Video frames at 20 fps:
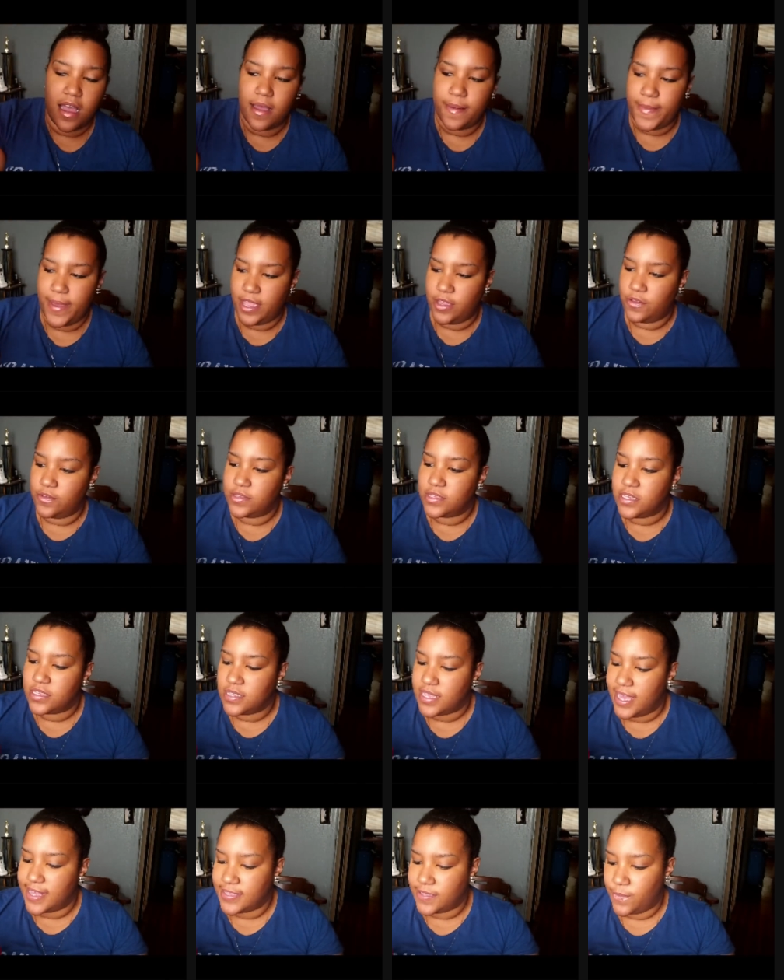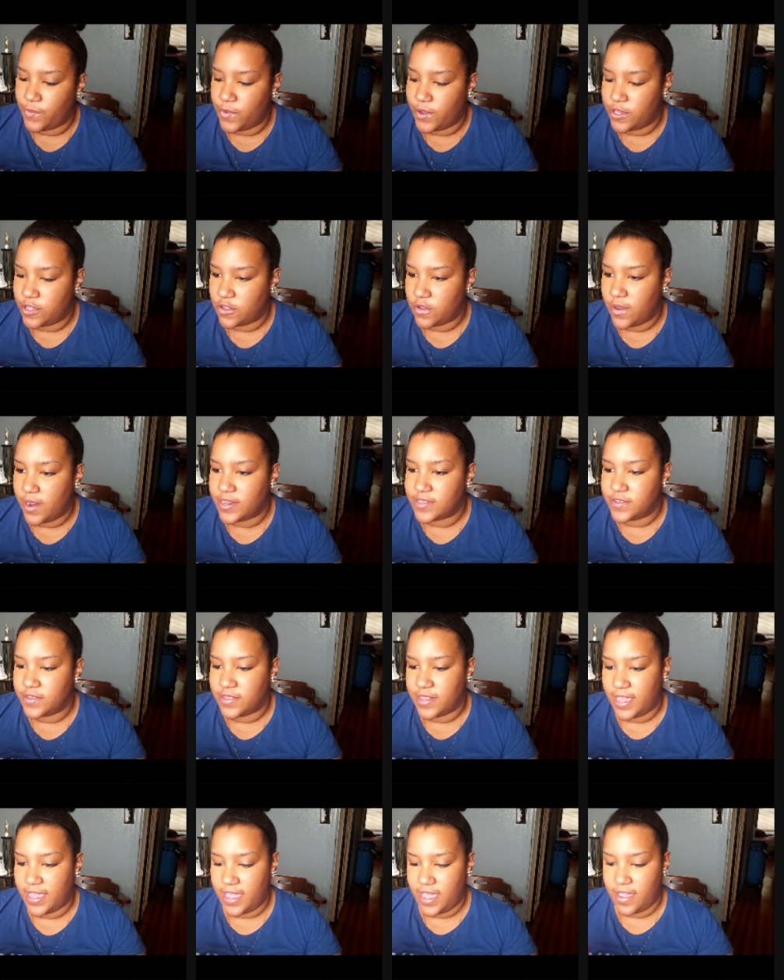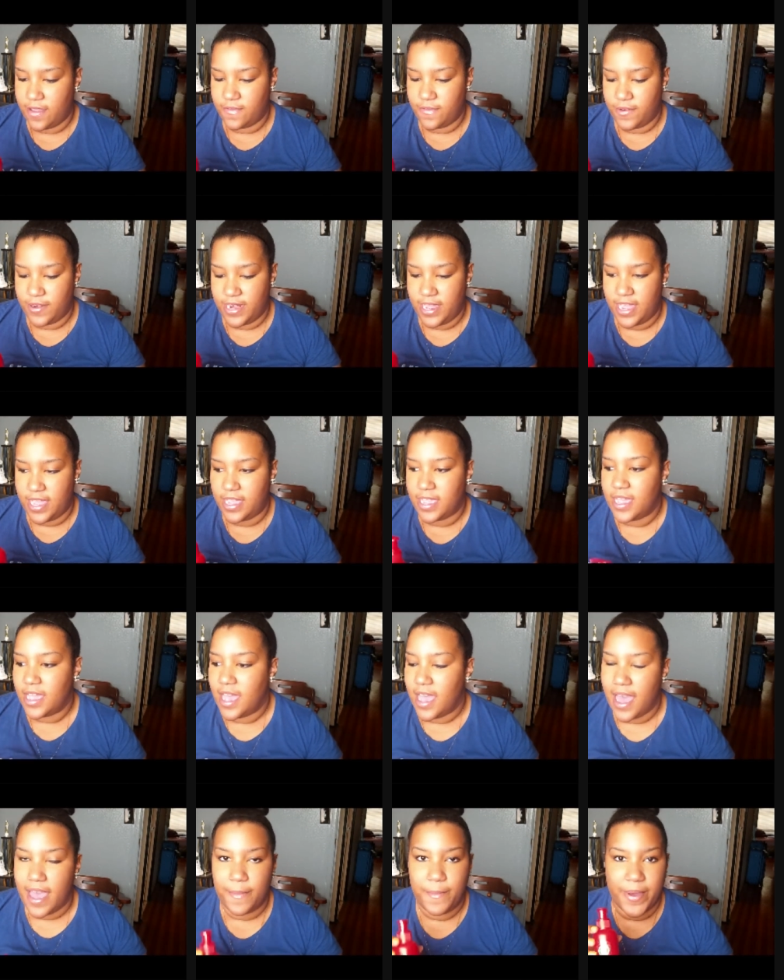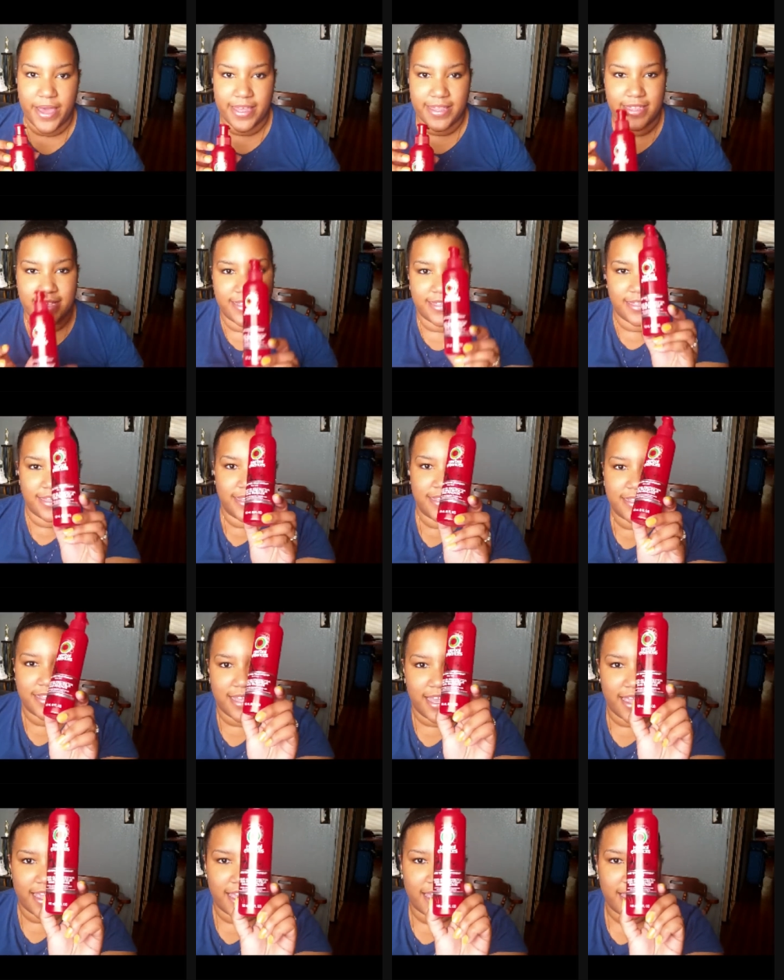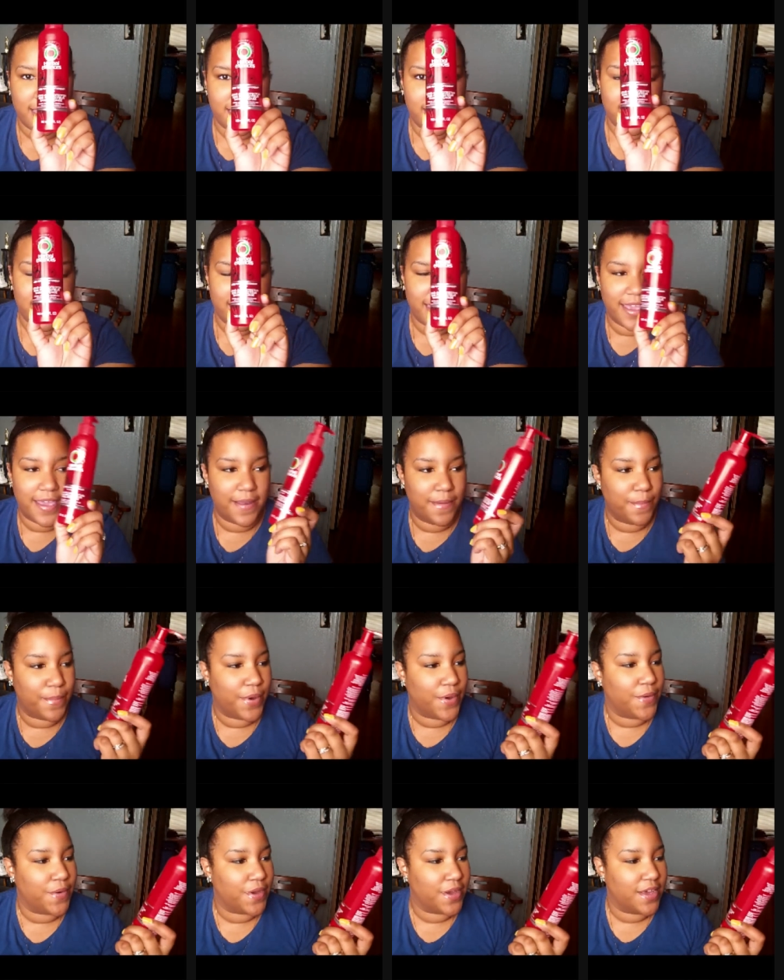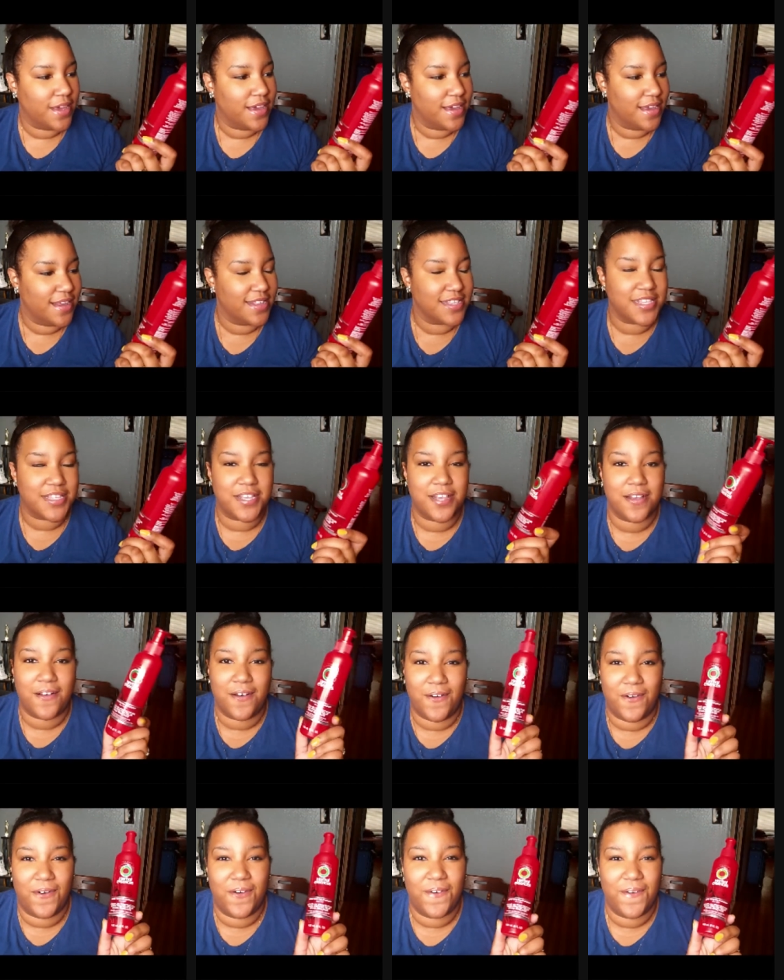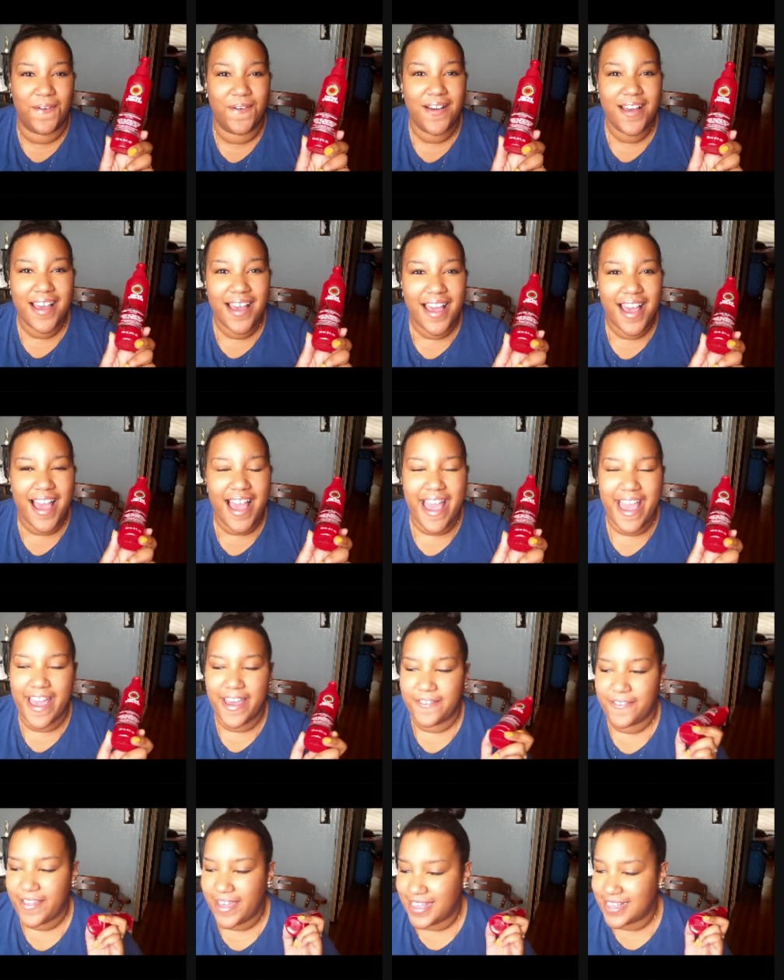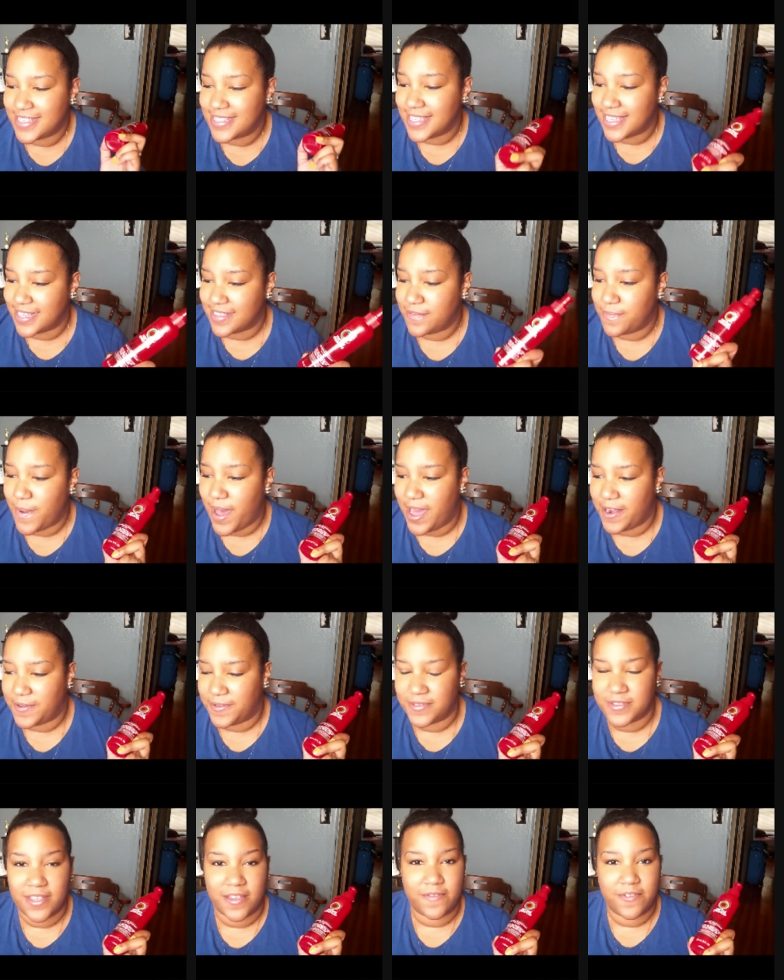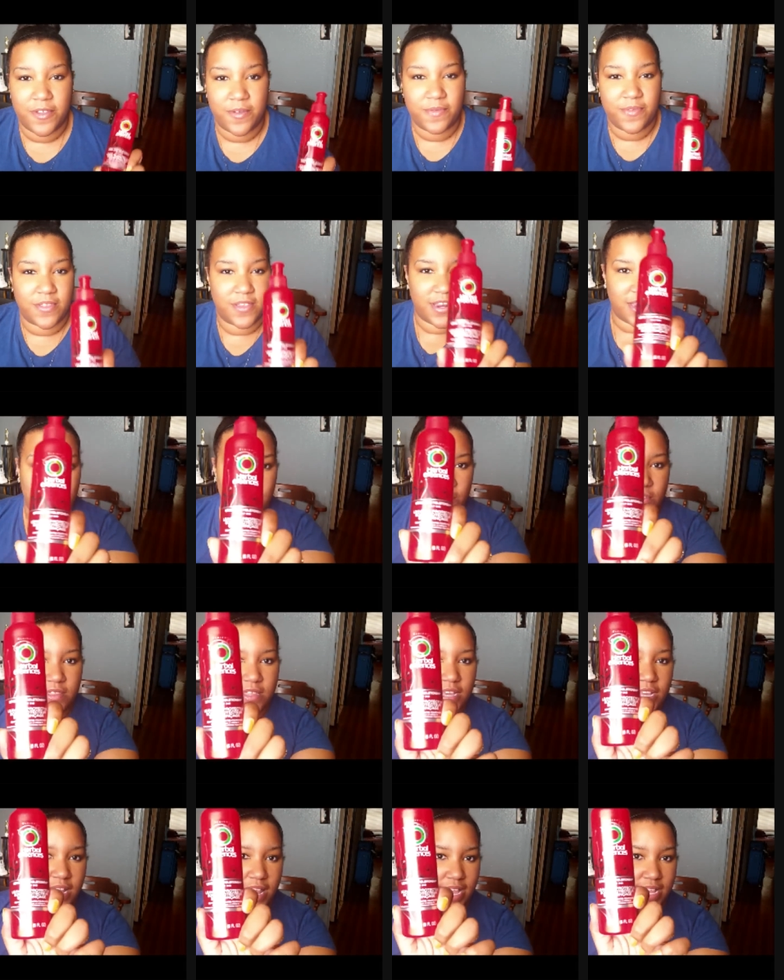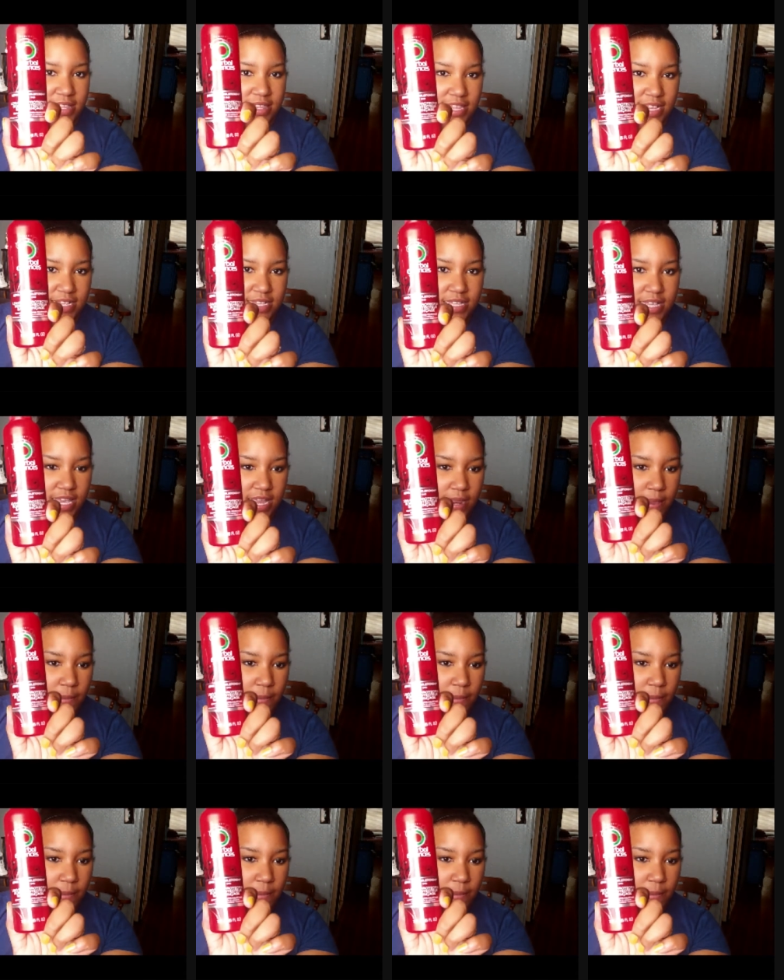Um, I use this as a moisturizer like every day. I buy these things like in bulk. So I have like six bottles of them, so they don't look like this